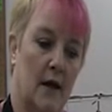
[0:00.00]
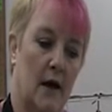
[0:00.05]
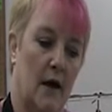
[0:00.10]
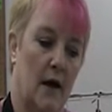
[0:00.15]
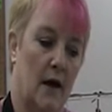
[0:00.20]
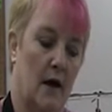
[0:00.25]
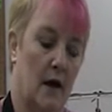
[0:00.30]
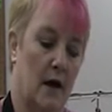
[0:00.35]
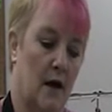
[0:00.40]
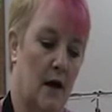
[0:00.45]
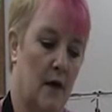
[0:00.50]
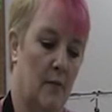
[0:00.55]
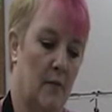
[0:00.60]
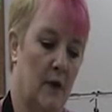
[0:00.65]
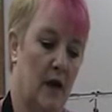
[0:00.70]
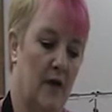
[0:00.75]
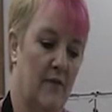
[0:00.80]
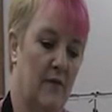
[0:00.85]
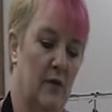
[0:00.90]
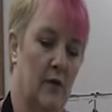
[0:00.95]

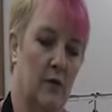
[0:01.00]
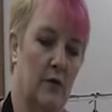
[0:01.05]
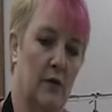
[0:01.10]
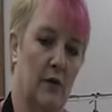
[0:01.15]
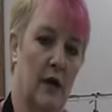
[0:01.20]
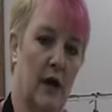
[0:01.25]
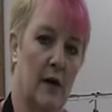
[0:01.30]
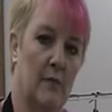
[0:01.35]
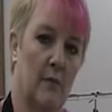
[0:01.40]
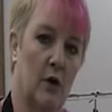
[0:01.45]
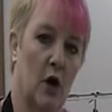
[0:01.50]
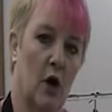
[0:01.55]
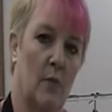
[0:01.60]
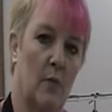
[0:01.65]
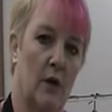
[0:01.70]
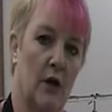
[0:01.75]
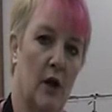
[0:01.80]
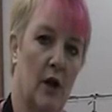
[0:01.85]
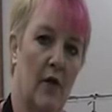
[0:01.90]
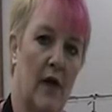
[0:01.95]
If you let them go
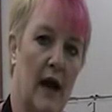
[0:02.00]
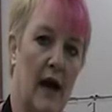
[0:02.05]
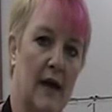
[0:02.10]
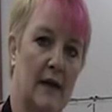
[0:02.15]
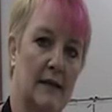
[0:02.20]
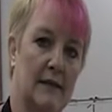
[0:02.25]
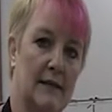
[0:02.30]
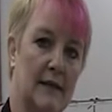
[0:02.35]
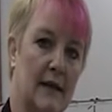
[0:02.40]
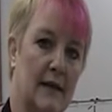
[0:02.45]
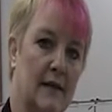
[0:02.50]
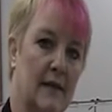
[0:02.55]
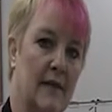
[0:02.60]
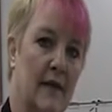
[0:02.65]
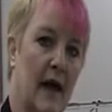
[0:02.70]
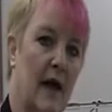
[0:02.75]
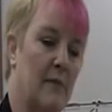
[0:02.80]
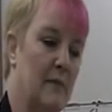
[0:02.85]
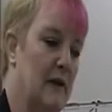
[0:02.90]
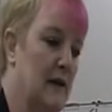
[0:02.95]
below the icing, then
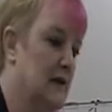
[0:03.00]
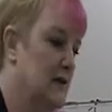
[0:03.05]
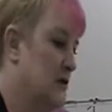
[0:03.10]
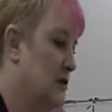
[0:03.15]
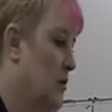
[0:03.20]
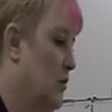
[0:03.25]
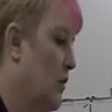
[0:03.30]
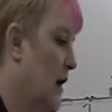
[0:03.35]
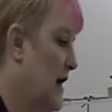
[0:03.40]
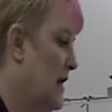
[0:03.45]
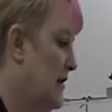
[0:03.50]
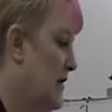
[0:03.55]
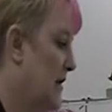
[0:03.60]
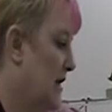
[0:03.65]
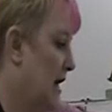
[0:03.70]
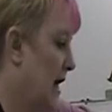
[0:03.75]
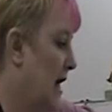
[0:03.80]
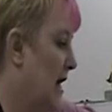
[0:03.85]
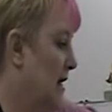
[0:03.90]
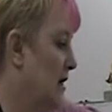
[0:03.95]
that means the weight of the
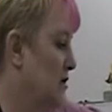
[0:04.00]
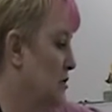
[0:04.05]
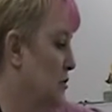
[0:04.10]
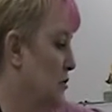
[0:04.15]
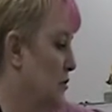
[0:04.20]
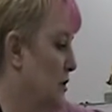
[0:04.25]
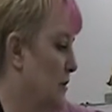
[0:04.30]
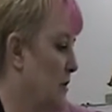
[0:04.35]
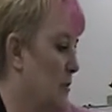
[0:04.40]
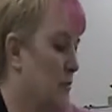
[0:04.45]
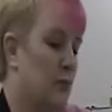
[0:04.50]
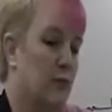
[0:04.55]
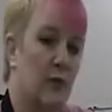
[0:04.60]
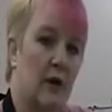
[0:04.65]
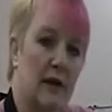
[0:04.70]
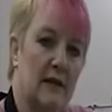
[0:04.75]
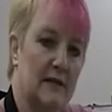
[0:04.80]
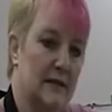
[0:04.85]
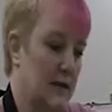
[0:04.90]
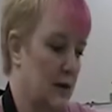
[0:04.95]
cake is going to be
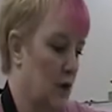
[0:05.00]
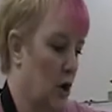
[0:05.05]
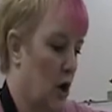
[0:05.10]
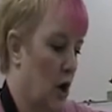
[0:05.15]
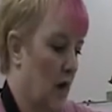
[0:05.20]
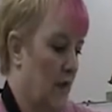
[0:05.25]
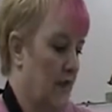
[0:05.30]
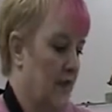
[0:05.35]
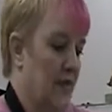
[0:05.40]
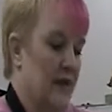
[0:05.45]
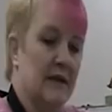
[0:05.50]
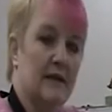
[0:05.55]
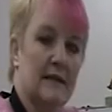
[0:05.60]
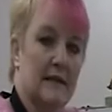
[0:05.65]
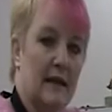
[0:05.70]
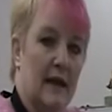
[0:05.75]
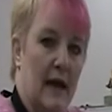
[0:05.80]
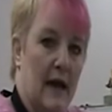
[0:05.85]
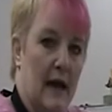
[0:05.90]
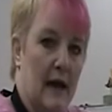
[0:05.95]
pressing on this
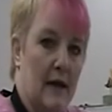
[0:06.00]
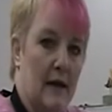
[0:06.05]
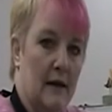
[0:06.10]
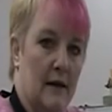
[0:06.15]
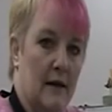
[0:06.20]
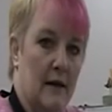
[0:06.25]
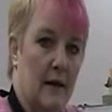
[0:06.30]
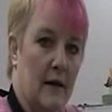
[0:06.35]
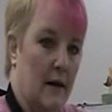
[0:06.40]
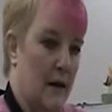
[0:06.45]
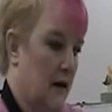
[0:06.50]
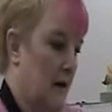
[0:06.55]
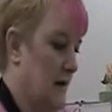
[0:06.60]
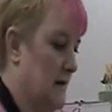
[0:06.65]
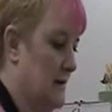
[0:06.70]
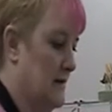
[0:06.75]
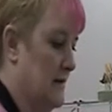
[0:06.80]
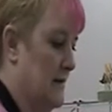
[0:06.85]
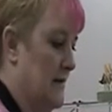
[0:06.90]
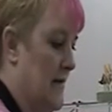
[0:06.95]
cake.
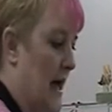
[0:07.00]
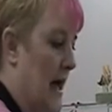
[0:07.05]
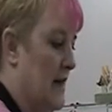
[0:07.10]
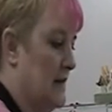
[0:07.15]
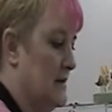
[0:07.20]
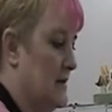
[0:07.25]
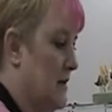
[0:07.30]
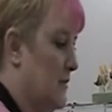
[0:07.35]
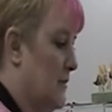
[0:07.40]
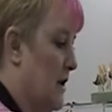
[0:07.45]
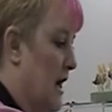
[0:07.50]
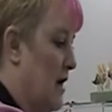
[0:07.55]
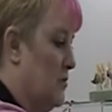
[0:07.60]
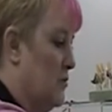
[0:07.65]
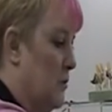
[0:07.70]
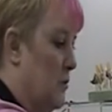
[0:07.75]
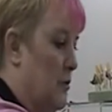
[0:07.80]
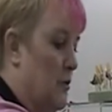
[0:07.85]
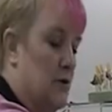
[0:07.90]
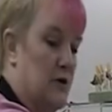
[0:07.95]
That sometimes
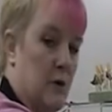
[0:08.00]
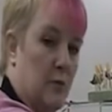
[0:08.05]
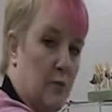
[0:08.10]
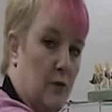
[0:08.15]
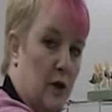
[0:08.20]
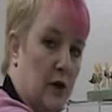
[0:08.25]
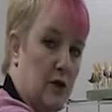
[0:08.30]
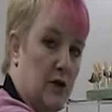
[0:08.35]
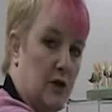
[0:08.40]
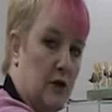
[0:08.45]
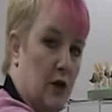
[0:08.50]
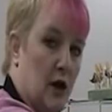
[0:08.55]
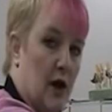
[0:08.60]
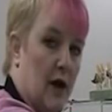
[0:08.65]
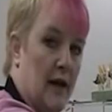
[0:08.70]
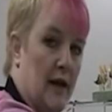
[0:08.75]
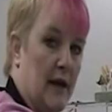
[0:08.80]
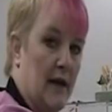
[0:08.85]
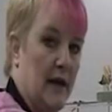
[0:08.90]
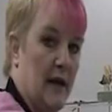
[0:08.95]
will put the pressure
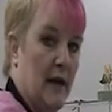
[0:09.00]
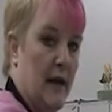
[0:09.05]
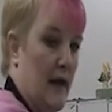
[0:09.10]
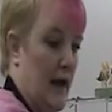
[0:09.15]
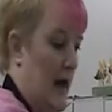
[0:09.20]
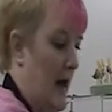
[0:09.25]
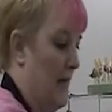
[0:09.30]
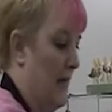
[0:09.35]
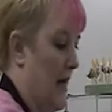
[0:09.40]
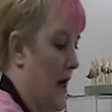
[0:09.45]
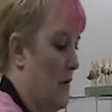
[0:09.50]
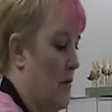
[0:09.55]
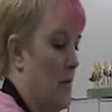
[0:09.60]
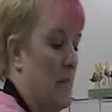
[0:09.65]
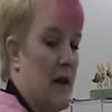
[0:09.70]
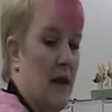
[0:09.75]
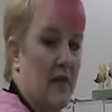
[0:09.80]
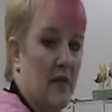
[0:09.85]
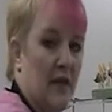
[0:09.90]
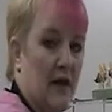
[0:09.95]
on it, and that will
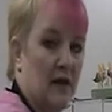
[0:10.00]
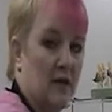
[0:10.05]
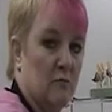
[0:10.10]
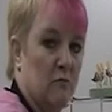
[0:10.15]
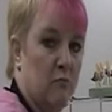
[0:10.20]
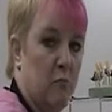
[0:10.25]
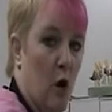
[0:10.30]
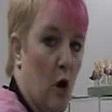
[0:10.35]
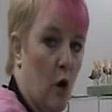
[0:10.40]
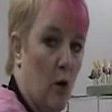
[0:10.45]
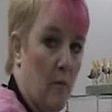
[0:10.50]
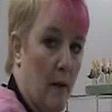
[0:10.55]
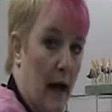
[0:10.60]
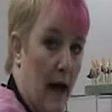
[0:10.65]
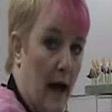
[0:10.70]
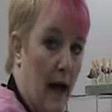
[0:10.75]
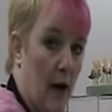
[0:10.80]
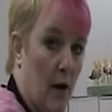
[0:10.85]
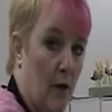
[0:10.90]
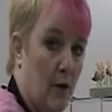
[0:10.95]
make things bulb
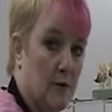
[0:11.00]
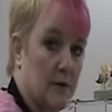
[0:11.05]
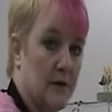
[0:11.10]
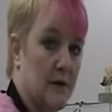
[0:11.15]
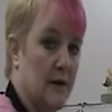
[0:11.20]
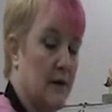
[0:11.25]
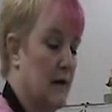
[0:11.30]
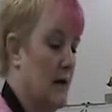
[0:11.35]
out.